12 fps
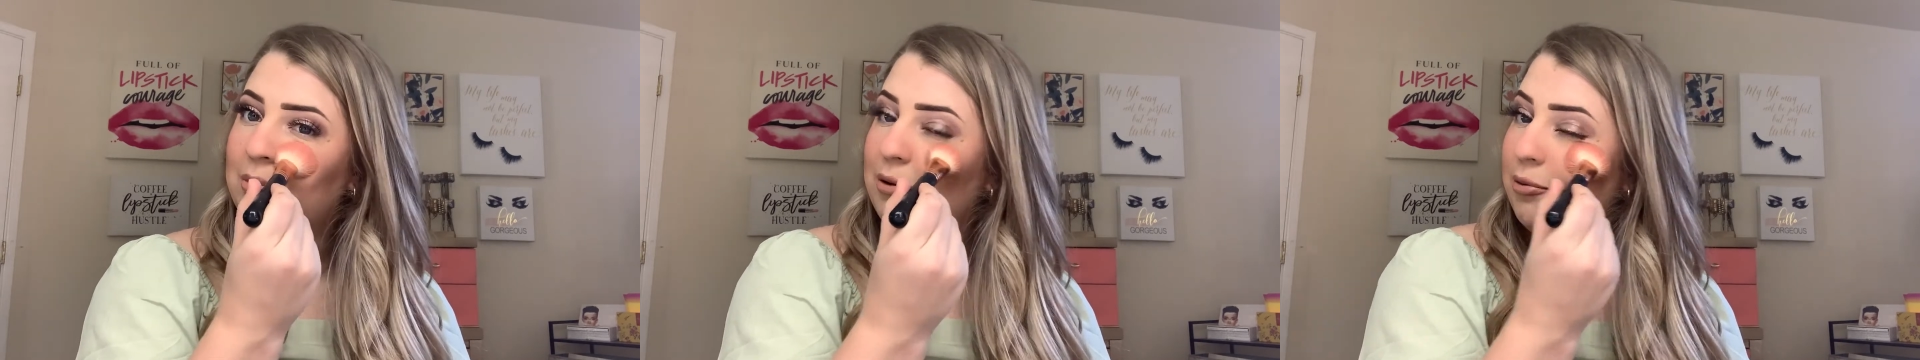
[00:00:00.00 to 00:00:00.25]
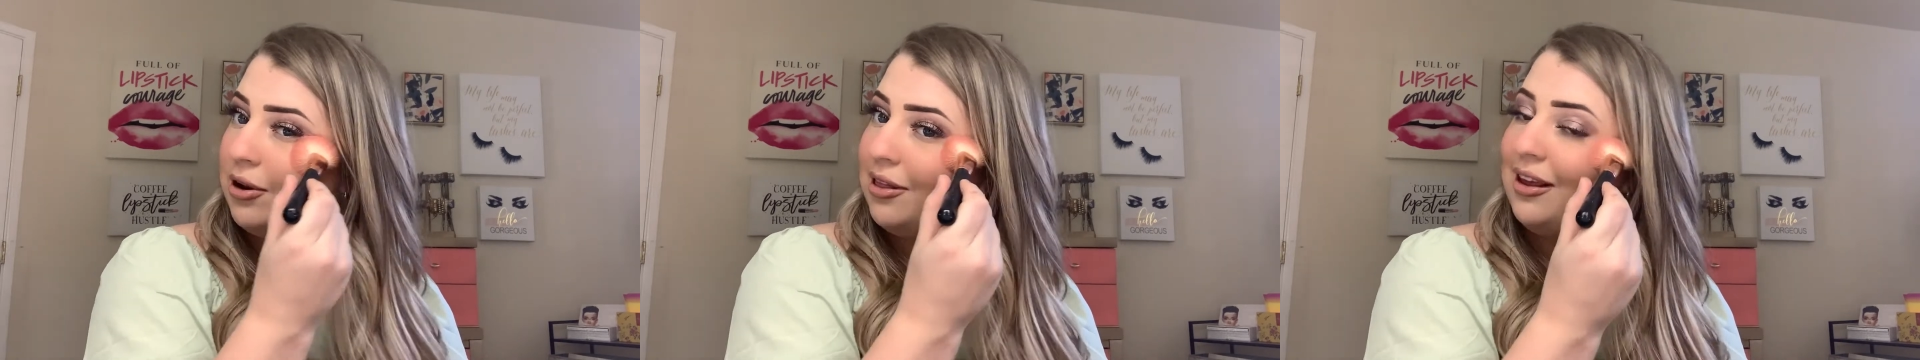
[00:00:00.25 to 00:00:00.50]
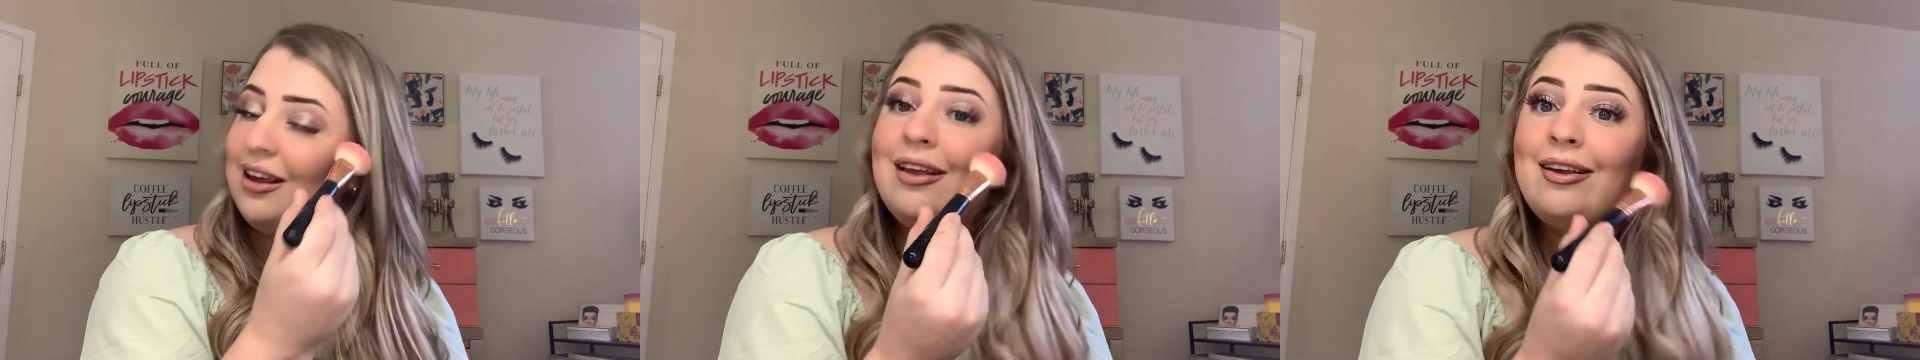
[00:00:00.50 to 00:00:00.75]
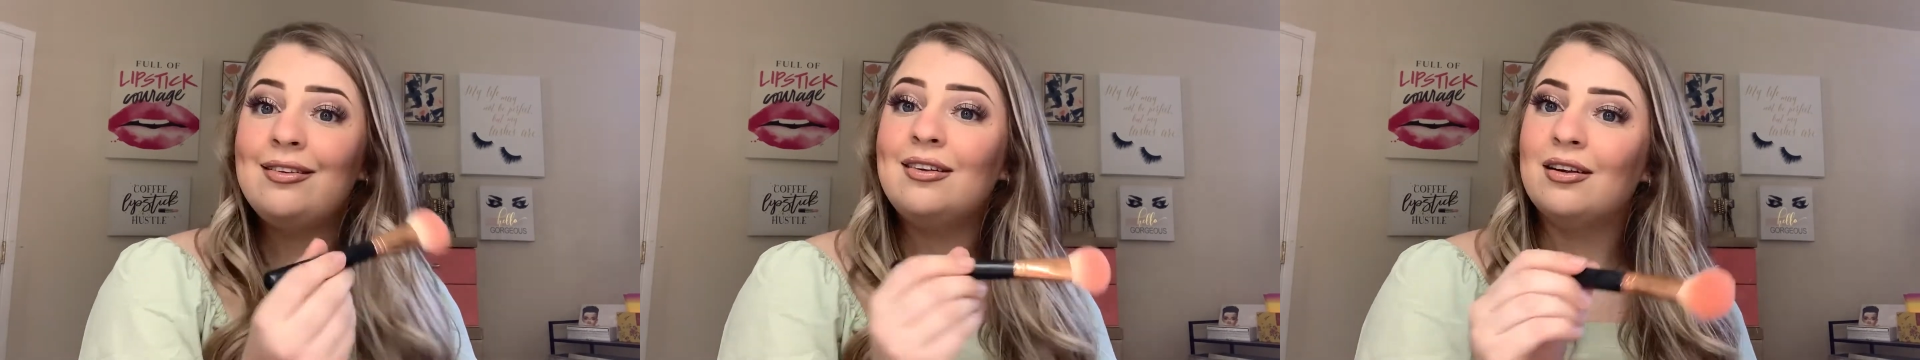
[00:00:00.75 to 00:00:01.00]
to be one of the
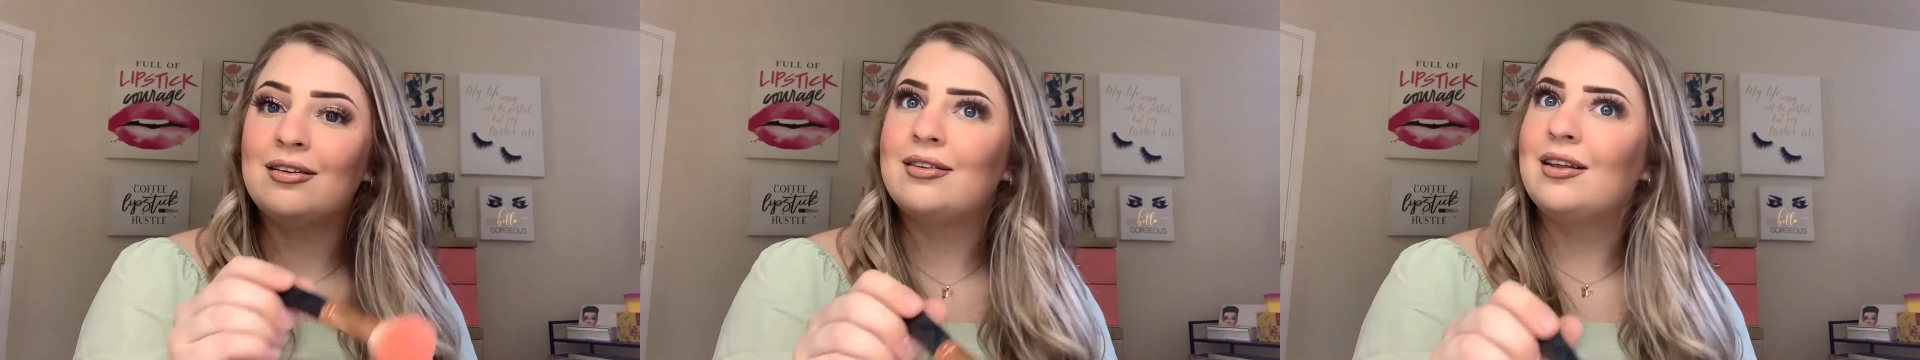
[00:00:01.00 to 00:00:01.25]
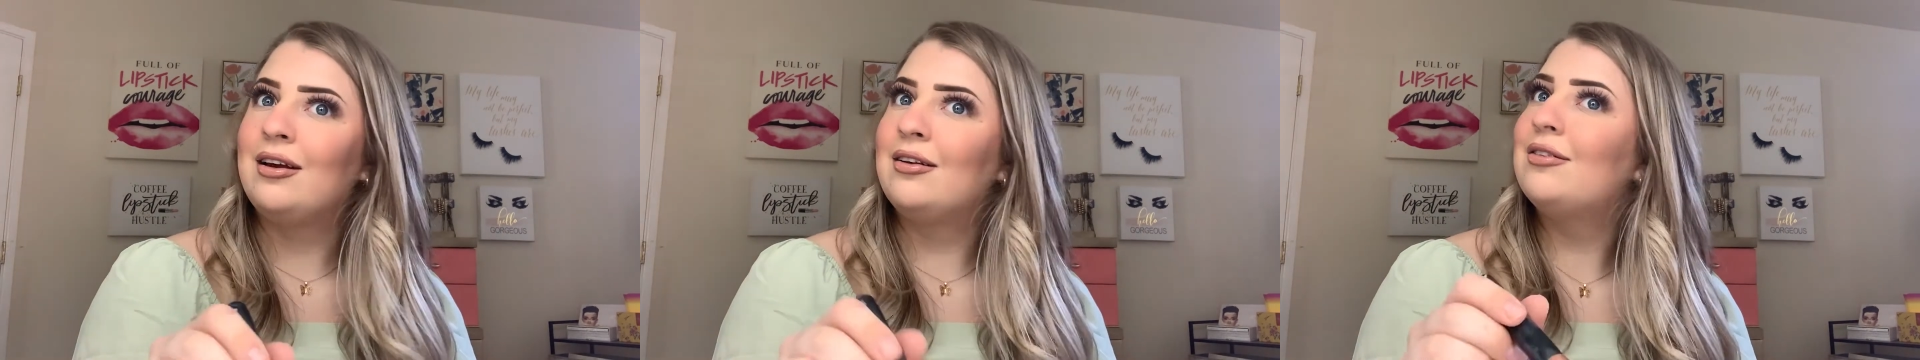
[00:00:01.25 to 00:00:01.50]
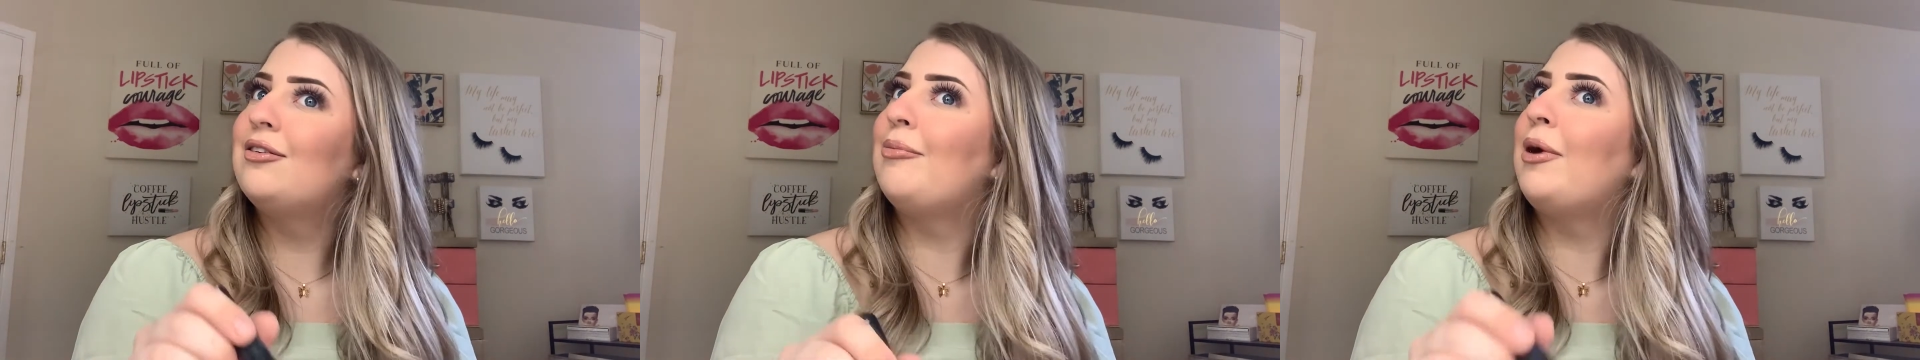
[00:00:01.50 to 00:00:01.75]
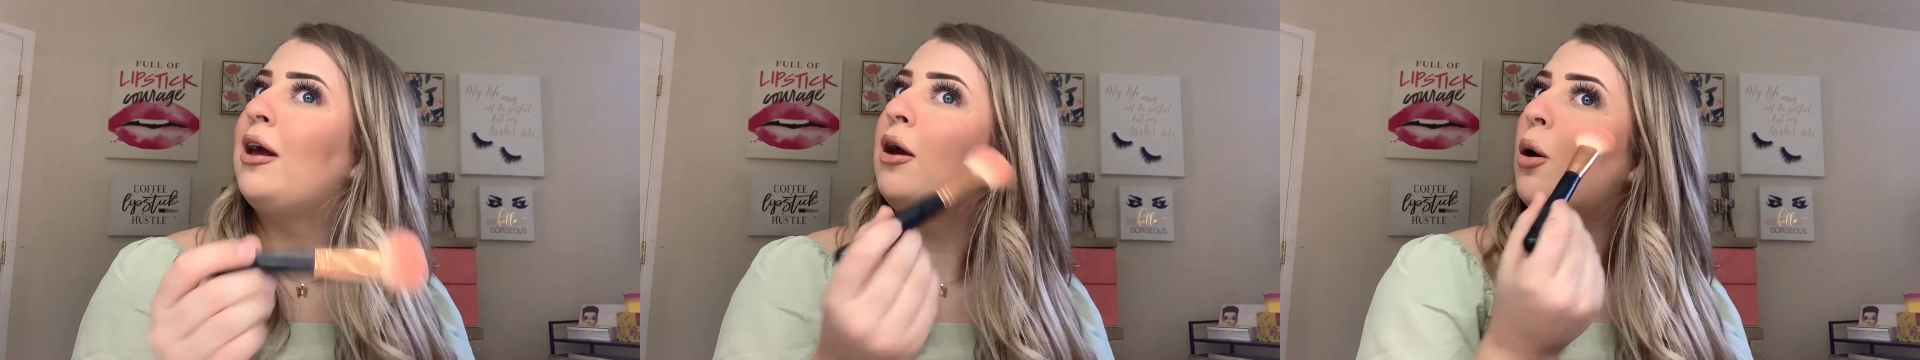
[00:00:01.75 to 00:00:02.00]
easiest things to
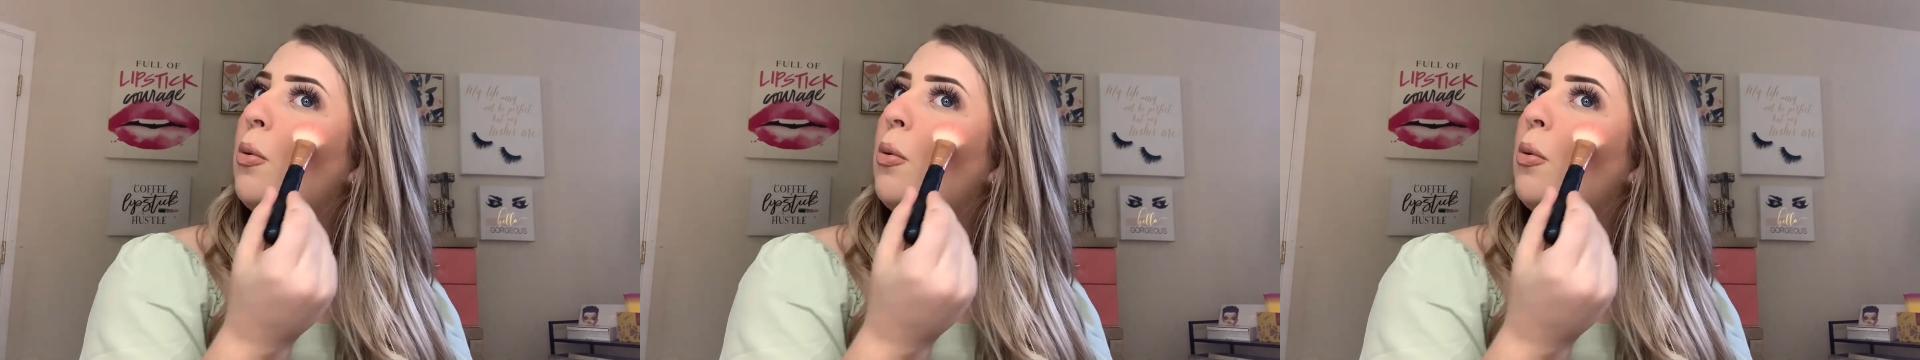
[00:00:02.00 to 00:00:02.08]
make.